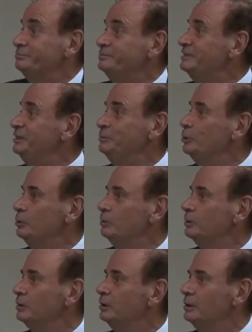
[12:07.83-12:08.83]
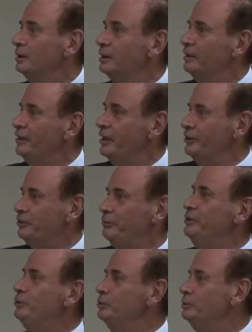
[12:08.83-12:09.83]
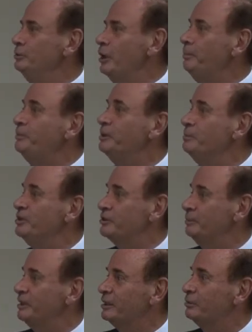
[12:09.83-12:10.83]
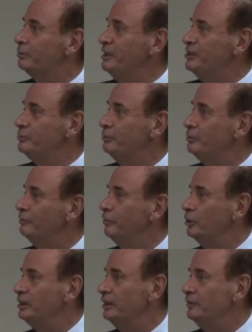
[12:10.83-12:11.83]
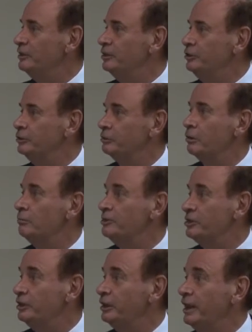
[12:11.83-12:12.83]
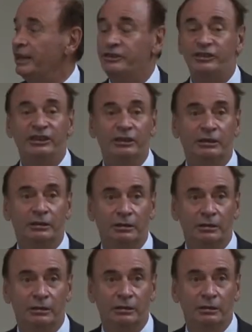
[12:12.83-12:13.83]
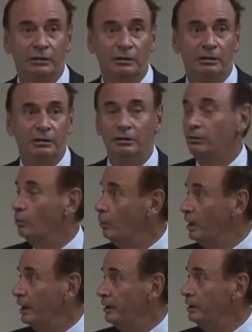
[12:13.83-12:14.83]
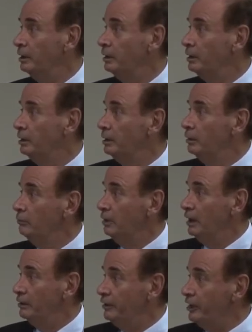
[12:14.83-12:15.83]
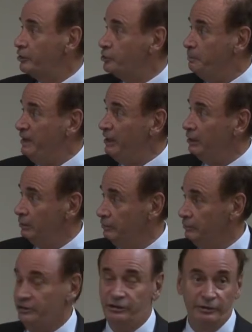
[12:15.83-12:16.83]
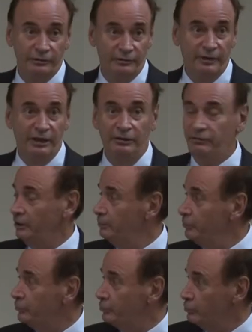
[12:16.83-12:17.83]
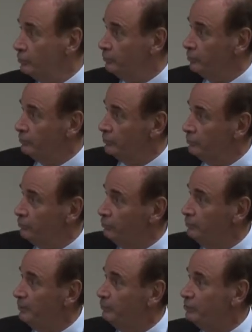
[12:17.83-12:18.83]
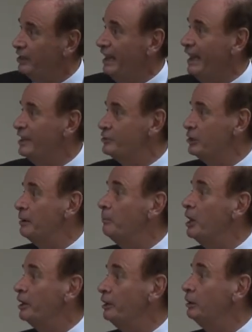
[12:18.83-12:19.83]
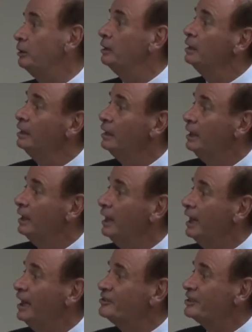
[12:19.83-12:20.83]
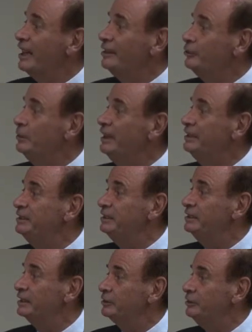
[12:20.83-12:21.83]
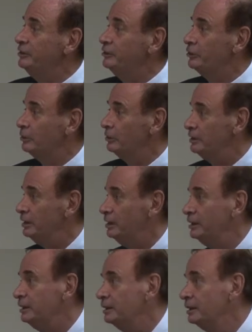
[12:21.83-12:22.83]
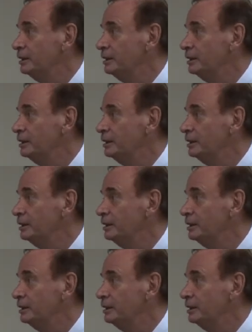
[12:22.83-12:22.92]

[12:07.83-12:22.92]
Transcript: Keep normal. There is renewed optimism that Greece would avoid leaving the Euro within the next year. Why? Well, Der Spiegel, which is a very famous German newspaper, say Angela Merkel has calculated that a disorderly